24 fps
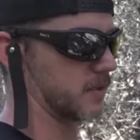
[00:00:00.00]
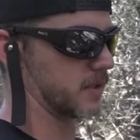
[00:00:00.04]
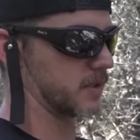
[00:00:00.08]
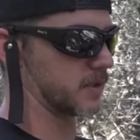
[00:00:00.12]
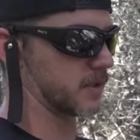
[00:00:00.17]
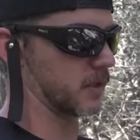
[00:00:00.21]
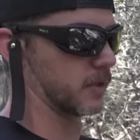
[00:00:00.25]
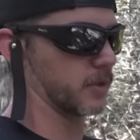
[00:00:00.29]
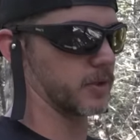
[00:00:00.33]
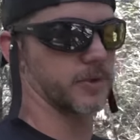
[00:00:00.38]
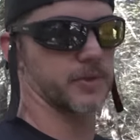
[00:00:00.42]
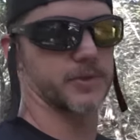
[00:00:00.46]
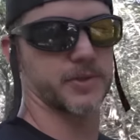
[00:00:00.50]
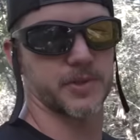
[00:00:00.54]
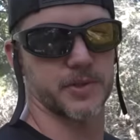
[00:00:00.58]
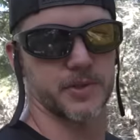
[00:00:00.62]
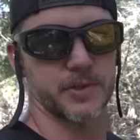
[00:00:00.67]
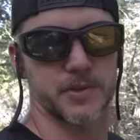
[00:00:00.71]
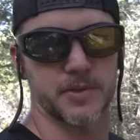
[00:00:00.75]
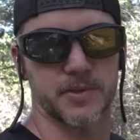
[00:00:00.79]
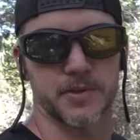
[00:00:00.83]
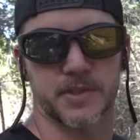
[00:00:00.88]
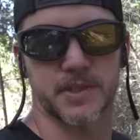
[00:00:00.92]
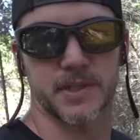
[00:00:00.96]
It's a loser
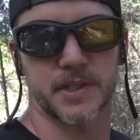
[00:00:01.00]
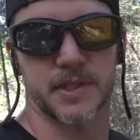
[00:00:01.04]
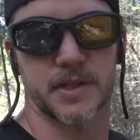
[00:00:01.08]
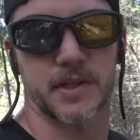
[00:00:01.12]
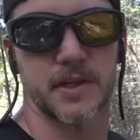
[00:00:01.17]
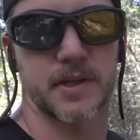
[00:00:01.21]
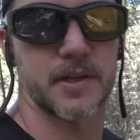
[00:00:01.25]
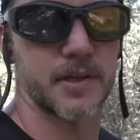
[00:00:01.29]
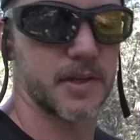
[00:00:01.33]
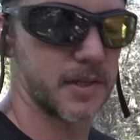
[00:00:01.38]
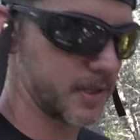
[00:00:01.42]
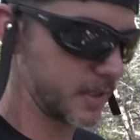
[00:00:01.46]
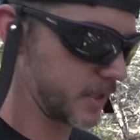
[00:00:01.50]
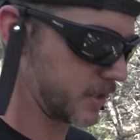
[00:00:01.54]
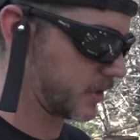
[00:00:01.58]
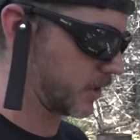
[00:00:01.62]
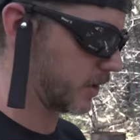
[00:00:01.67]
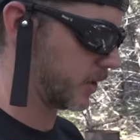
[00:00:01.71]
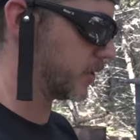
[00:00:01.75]
Uzi. It's a